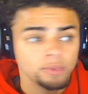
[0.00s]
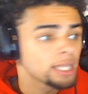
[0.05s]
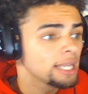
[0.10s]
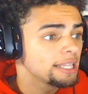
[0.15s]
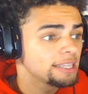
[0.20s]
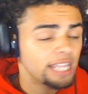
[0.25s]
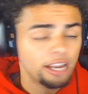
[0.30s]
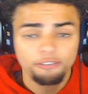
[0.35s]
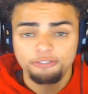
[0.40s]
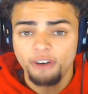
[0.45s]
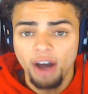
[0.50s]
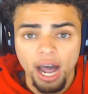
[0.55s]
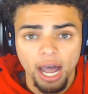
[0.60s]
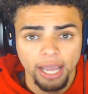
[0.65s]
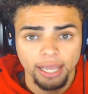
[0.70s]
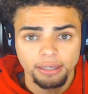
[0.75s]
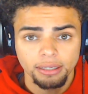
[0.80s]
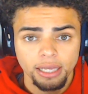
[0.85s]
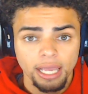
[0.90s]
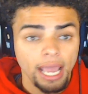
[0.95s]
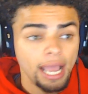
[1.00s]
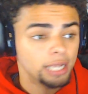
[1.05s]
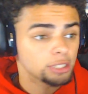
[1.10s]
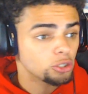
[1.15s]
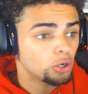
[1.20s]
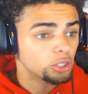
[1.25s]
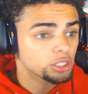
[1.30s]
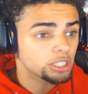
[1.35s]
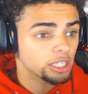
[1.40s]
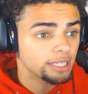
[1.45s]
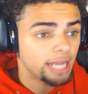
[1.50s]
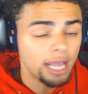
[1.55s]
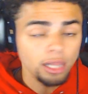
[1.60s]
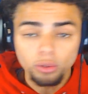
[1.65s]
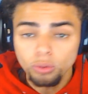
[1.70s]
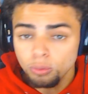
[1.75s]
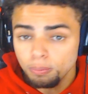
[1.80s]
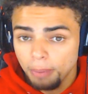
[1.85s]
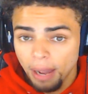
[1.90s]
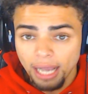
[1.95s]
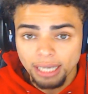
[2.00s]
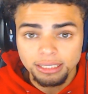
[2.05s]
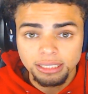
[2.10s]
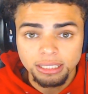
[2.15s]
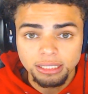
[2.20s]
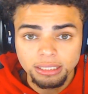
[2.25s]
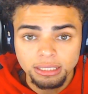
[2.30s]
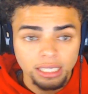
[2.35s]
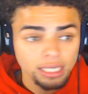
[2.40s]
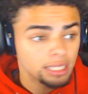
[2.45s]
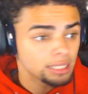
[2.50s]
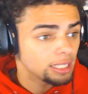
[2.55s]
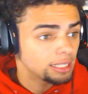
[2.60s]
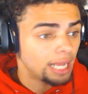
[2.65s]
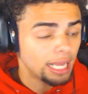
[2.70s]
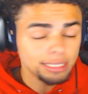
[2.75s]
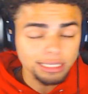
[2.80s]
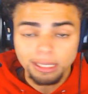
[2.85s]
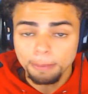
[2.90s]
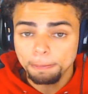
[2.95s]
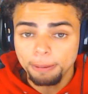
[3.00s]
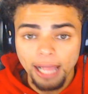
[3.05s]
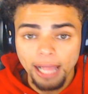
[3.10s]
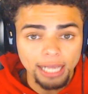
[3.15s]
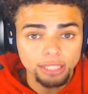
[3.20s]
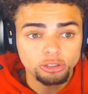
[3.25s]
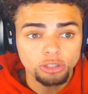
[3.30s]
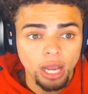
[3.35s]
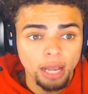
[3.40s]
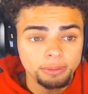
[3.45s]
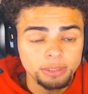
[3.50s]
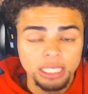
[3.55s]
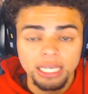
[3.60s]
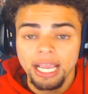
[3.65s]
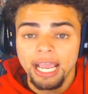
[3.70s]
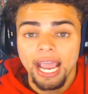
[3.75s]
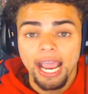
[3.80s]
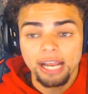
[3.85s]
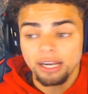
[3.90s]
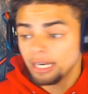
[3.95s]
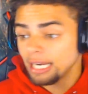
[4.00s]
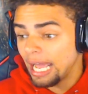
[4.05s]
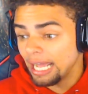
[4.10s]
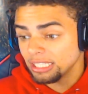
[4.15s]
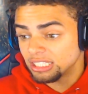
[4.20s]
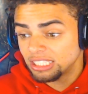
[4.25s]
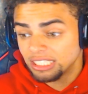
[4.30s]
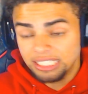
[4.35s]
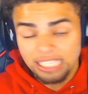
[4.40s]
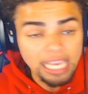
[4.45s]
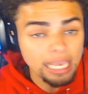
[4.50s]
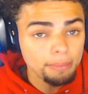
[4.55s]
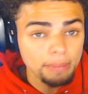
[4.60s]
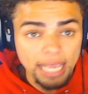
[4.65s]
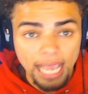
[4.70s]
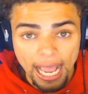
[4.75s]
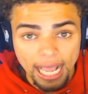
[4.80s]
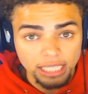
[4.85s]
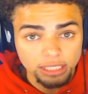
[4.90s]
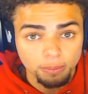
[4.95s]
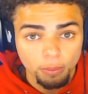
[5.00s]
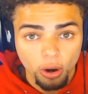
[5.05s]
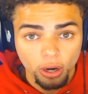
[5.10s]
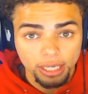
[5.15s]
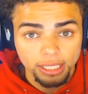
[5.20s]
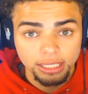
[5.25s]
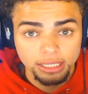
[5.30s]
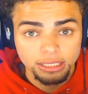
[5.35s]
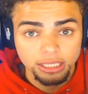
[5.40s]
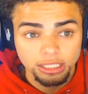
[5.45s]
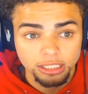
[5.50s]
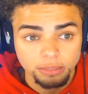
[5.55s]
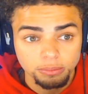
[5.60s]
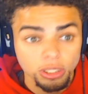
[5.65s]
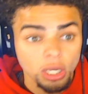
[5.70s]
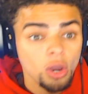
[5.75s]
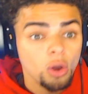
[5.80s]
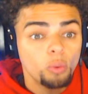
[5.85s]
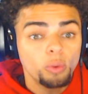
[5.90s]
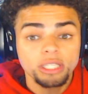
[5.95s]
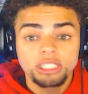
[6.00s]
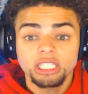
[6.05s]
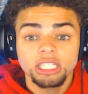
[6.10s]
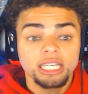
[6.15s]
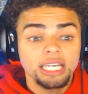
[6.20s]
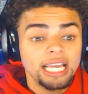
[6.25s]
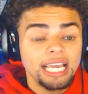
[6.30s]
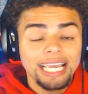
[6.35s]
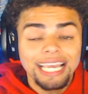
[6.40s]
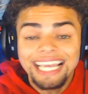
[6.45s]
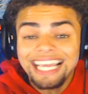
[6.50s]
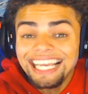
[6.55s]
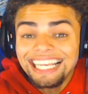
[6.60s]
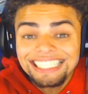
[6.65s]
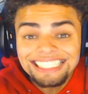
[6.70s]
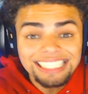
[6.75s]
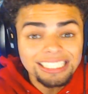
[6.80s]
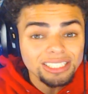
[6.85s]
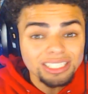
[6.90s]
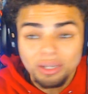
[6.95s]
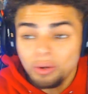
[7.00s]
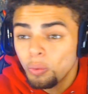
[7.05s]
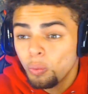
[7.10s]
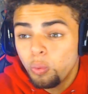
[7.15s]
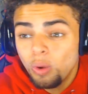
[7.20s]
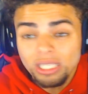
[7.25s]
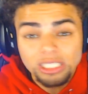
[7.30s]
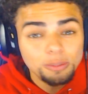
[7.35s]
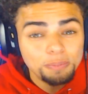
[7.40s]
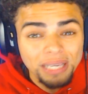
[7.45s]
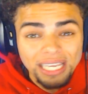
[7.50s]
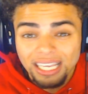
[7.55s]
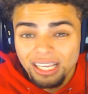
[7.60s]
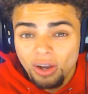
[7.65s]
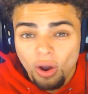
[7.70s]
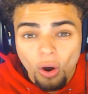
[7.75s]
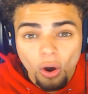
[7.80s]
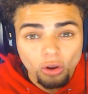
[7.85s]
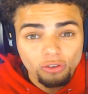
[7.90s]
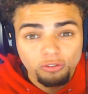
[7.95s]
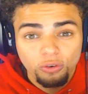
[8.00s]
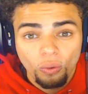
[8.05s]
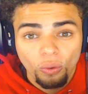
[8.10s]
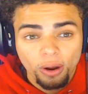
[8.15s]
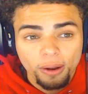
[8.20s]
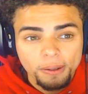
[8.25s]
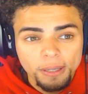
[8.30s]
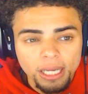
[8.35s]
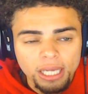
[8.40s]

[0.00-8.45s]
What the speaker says: They're fine. As long as they're not loot boxes, they're not supply drops, and they're not schemy-ass marketing systems, which isn't what's being called for.